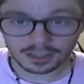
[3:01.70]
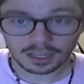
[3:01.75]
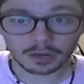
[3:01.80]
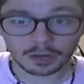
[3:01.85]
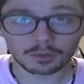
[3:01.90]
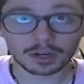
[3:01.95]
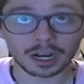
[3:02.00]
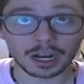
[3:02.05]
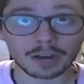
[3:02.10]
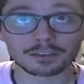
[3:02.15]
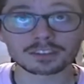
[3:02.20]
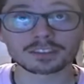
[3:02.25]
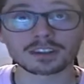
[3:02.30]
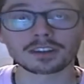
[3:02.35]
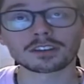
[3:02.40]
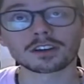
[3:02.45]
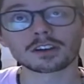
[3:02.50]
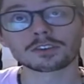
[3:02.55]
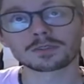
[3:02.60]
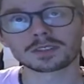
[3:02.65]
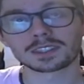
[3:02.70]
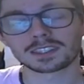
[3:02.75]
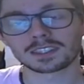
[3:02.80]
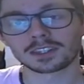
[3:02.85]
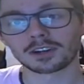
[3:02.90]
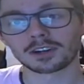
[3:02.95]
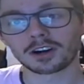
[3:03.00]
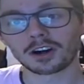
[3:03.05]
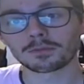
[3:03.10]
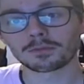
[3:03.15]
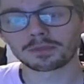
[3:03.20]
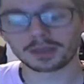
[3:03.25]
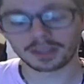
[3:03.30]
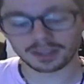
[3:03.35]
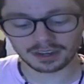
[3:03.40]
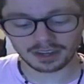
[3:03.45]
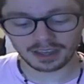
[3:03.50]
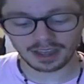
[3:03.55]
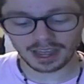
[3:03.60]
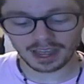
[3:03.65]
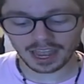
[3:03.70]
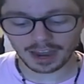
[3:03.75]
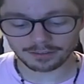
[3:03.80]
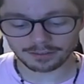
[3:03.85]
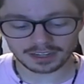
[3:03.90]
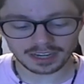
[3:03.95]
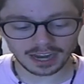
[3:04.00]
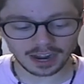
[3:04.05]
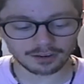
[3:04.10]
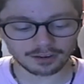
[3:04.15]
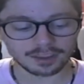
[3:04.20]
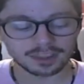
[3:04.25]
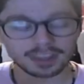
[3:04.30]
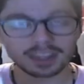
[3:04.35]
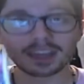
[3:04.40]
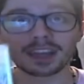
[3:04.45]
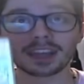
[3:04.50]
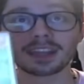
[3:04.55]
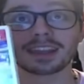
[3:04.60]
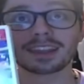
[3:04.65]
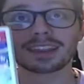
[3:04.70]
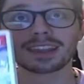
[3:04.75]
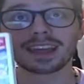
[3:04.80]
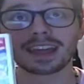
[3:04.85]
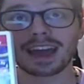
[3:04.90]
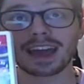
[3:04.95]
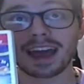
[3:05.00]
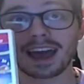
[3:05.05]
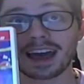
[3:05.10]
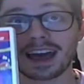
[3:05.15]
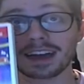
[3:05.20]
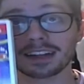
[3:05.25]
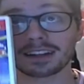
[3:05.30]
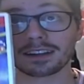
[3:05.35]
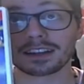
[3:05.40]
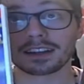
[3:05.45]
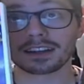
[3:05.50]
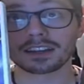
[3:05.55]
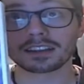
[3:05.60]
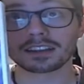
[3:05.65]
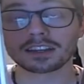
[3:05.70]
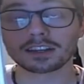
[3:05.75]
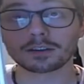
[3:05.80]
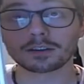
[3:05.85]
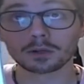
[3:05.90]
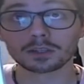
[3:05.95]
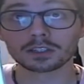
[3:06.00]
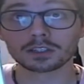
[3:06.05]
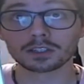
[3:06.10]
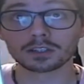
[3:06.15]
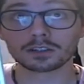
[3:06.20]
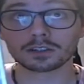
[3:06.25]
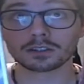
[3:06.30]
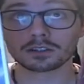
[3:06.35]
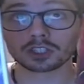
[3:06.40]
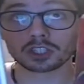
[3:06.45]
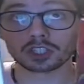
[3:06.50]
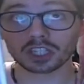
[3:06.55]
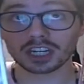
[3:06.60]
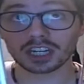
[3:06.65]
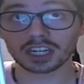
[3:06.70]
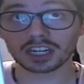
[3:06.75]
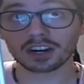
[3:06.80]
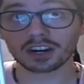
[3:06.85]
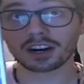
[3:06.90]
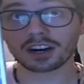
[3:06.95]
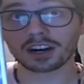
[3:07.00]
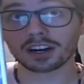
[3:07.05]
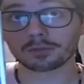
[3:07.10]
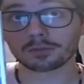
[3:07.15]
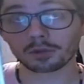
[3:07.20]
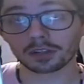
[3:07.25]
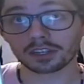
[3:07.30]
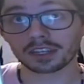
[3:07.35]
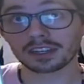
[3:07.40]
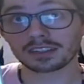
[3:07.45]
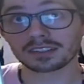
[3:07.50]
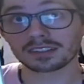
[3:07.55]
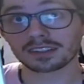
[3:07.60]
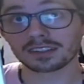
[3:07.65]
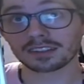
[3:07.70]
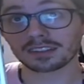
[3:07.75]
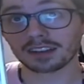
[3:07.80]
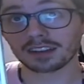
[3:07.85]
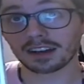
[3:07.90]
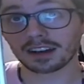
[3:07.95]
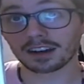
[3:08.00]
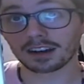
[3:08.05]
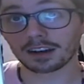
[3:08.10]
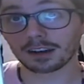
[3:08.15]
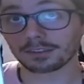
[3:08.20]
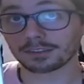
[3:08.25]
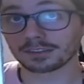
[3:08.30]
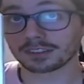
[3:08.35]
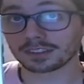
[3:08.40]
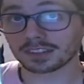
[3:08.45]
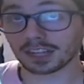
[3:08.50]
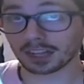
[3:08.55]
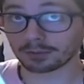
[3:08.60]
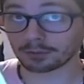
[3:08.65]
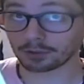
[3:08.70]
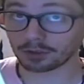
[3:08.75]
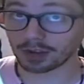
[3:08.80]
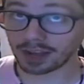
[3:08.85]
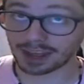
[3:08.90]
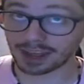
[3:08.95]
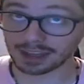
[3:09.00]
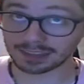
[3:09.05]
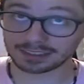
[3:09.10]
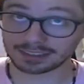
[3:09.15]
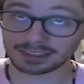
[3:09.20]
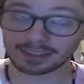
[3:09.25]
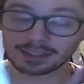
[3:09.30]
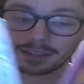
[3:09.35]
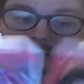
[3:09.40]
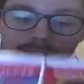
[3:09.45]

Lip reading: Whenever Suncoast was still open, every now and then they had the original Geneon releases of Sailor Moon S.